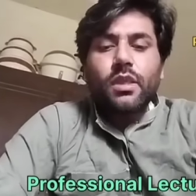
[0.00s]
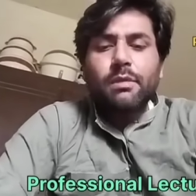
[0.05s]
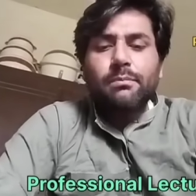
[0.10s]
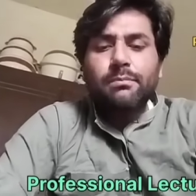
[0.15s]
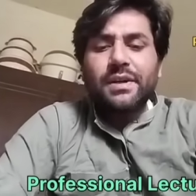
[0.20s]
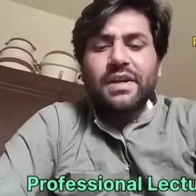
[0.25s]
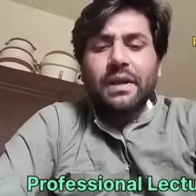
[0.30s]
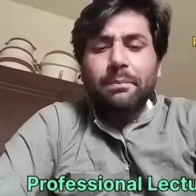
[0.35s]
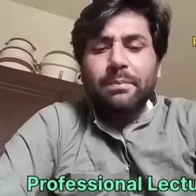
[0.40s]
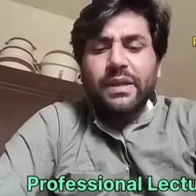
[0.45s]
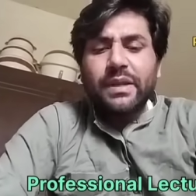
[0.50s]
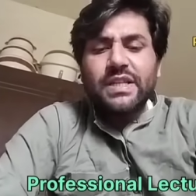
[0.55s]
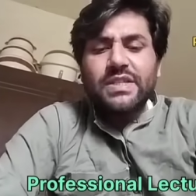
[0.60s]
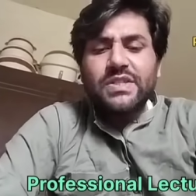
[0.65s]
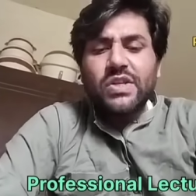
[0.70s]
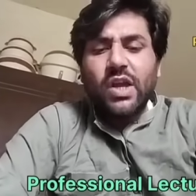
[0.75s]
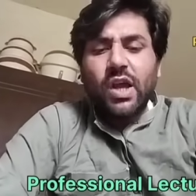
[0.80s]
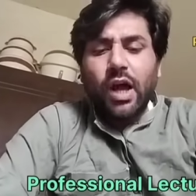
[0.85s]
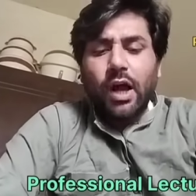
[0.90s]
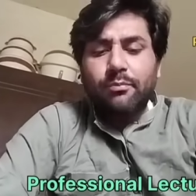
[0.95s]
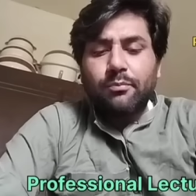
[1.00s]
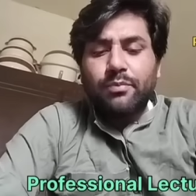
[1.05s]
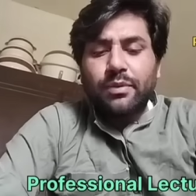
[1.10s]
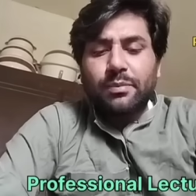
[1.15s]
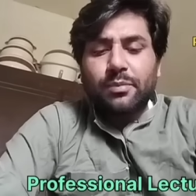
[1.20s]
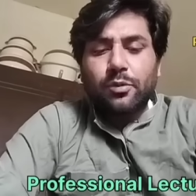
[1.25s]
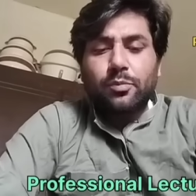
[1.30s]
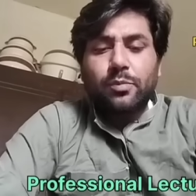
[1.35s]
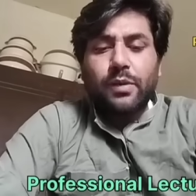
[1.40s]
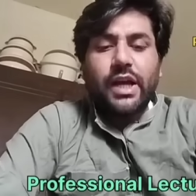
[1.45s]
metaplasia of
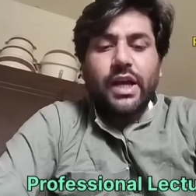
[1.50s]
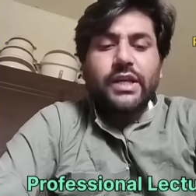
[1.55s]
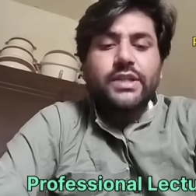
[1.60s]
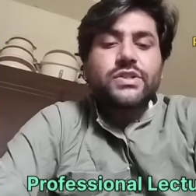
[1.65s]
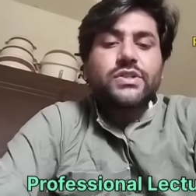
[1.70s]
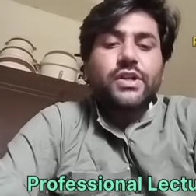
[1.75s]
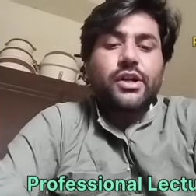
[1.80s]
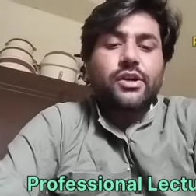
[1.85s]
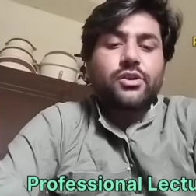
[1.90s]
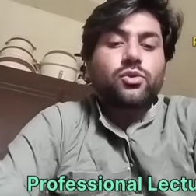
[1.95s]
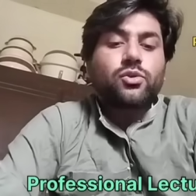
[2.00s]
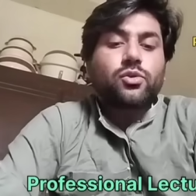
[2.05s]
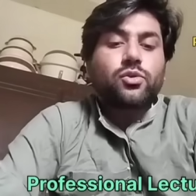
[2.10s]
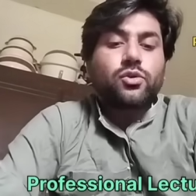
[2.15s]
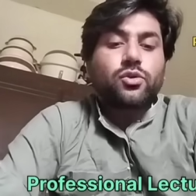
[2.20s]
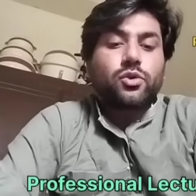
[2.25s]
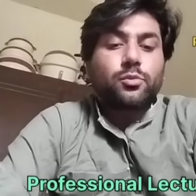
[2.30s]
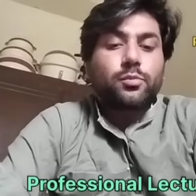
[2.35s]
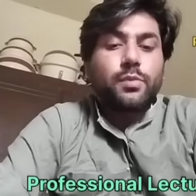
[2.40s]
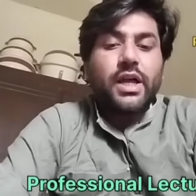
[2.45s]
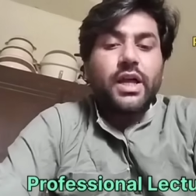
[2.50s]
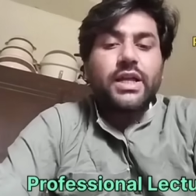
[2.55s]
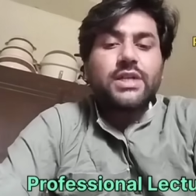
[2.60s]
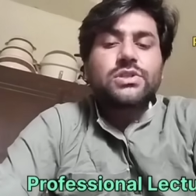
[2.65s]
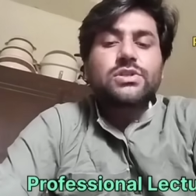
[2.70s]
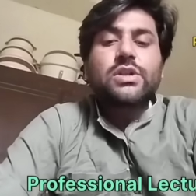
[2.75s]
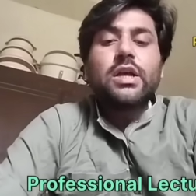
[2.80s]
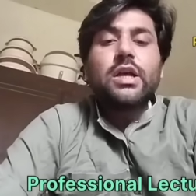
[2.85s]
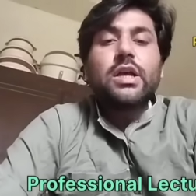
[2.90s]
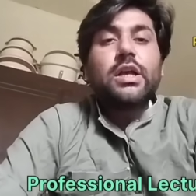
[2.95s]
fibroblast into
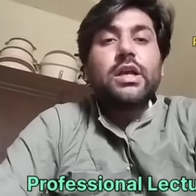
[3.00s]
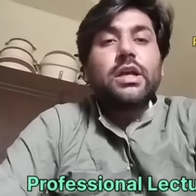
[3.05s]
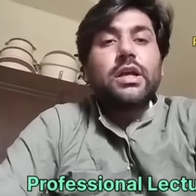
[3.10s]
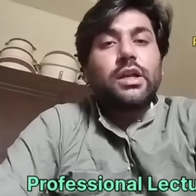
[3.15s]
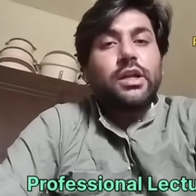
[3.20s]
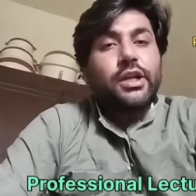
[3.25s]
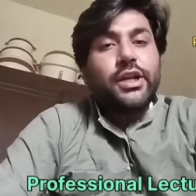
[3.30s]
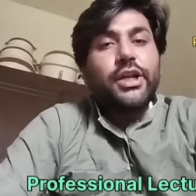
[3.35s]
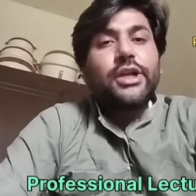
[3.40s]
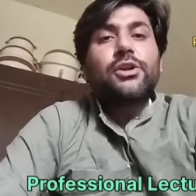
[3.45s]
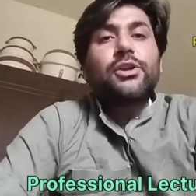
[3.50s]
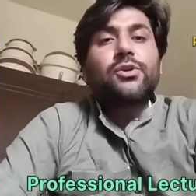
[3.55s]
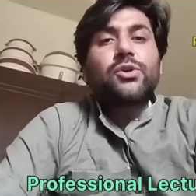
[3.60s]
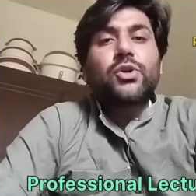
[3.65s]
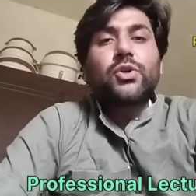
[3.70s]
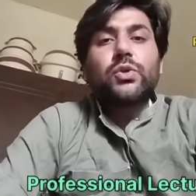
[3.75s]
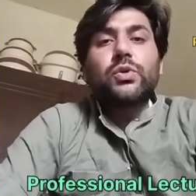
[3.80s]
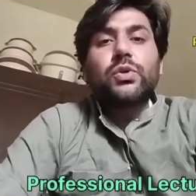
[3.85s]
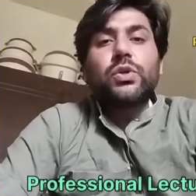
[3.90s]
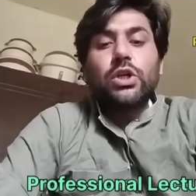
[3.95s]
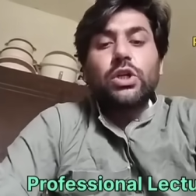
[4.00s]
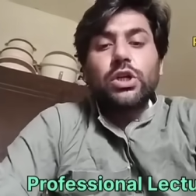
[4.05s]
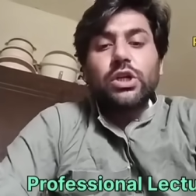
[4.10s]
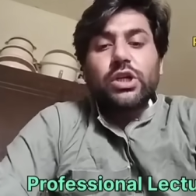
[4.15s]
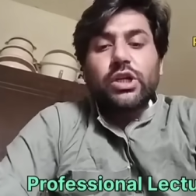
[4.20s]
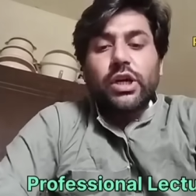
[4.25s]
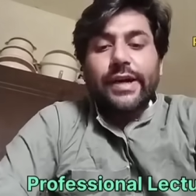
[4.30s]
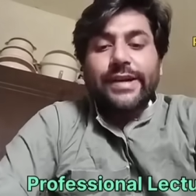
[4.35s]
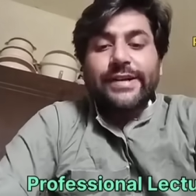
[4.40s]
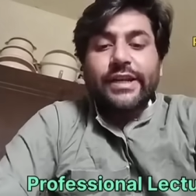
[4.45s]
chondroblast, leading to
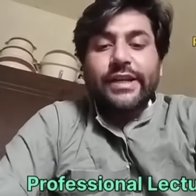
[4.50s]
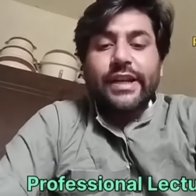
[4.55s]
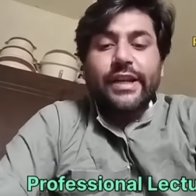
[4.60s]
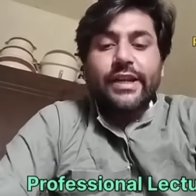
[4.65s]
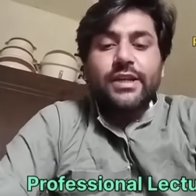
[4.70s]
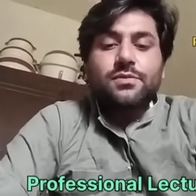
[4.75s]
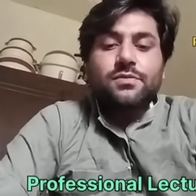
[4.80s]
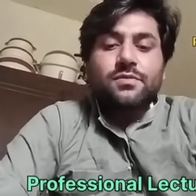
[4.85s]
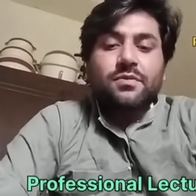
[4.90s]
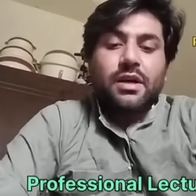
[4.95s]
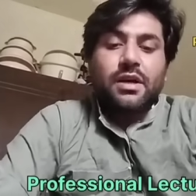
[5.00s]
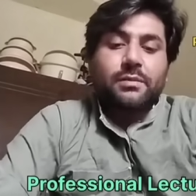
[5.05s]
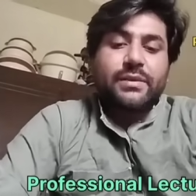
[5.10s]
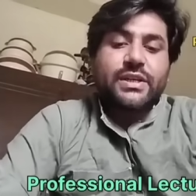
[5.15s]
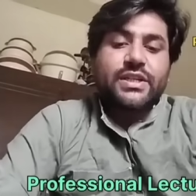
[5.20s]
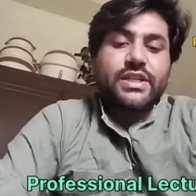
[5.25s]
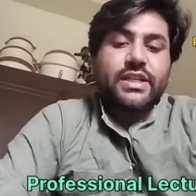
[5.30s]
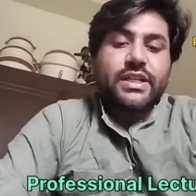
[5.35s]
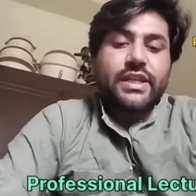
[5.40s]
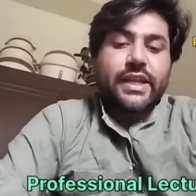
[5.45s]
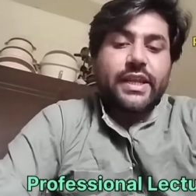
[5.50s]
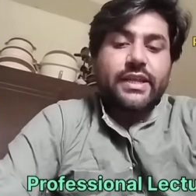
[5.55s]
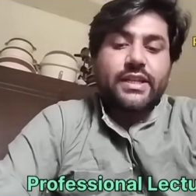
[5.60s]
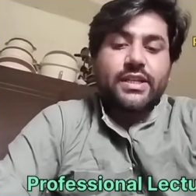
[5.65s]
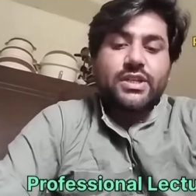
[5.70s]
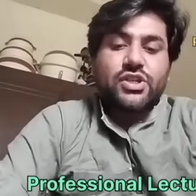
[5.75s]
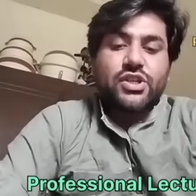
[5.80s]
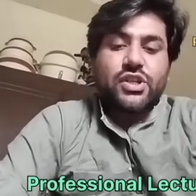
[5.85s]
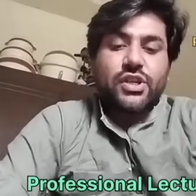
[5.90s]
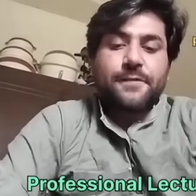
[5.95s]
cartilage formation and
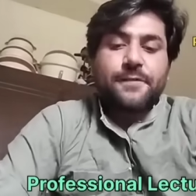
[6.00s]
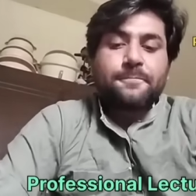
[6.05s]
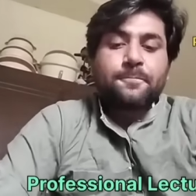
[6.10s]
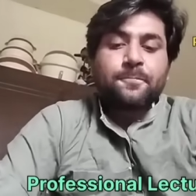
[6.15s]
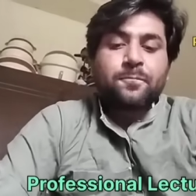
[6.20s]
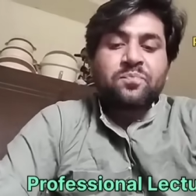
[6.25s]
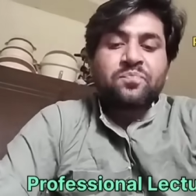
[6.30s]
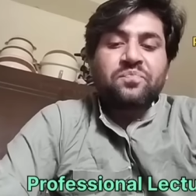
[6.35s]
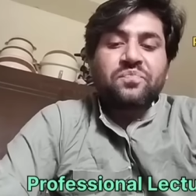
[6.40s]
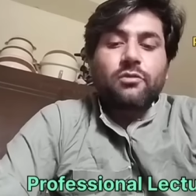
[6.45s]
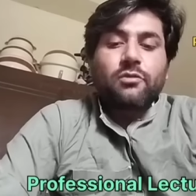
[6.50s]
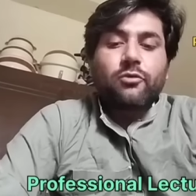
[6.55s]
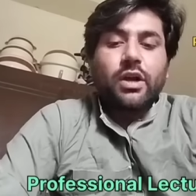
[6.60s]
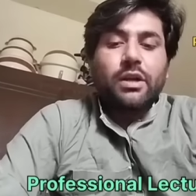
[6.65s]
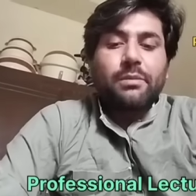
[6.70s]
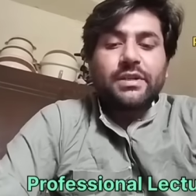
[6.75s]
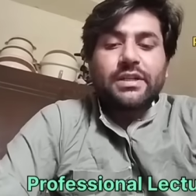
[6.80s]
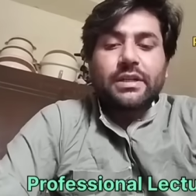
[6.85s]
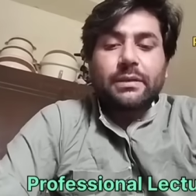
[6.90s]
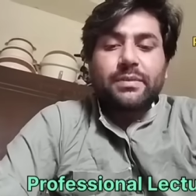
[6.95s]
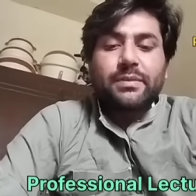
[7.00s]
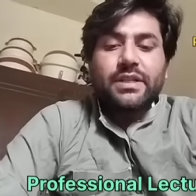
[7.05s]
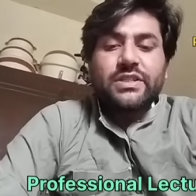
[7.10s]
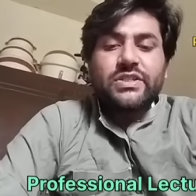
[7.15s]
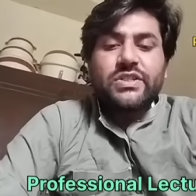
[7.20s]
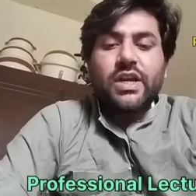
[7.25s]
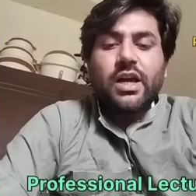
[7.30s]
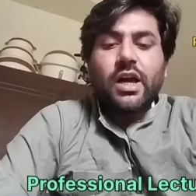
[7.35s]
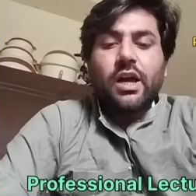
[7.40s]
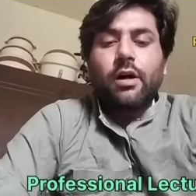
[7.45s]
injury, while
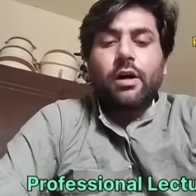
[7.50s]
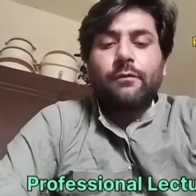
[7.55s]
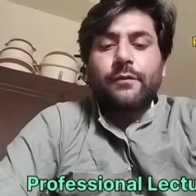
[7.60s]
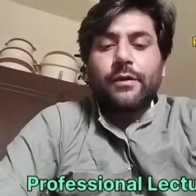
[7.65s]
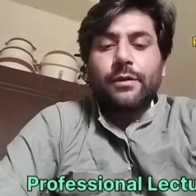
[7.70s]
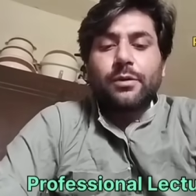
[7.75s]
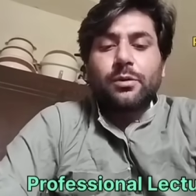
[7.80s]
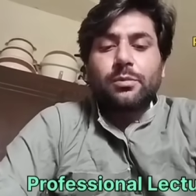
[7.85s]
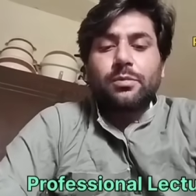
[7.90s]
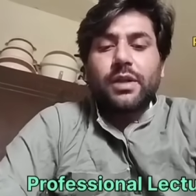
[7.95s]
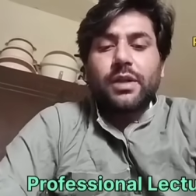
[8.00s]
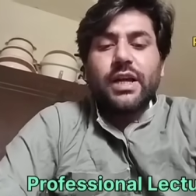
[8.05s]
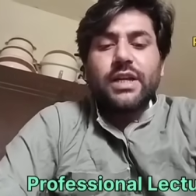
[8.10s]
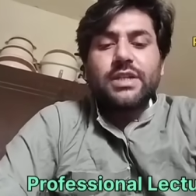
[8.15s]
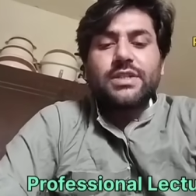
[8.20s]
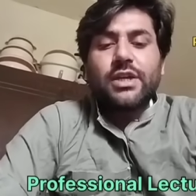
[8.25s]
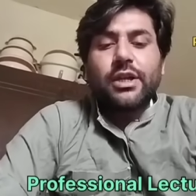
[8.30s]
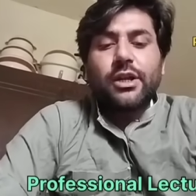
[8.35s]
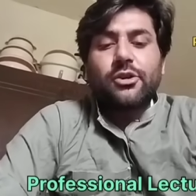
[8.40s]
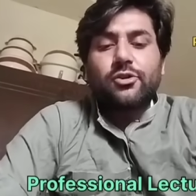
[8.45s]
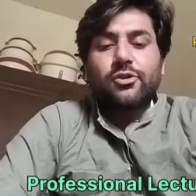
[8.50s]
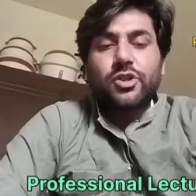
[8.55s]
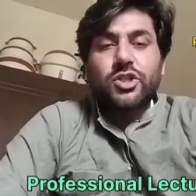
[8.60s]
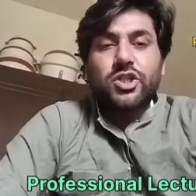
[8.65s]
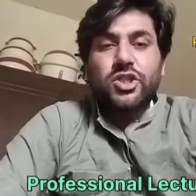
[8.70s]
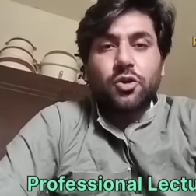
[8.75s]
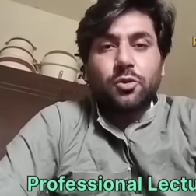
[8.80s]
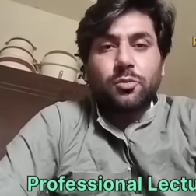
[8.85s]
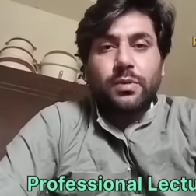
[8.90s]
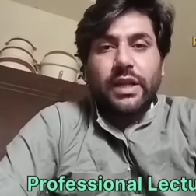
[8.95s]
metaplasia of fibroblast into
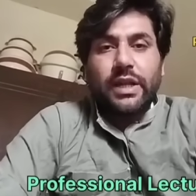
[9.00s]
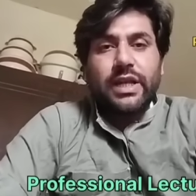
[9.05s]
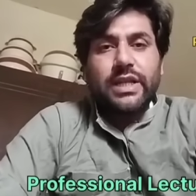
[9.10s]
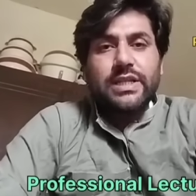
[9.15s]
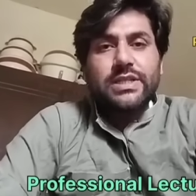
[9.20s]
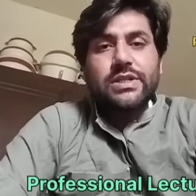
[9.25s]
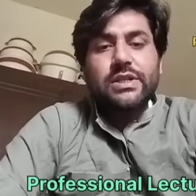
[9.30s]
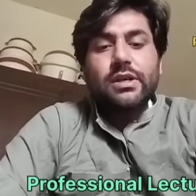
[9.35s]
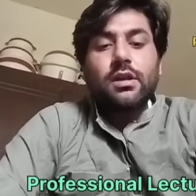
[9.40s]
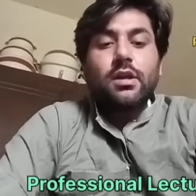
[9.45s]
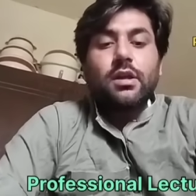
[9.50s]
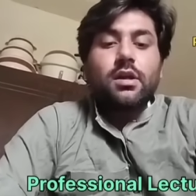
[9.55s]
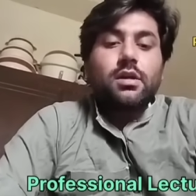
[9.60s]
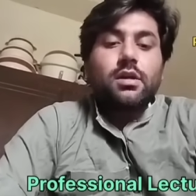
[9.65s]
osteoblast,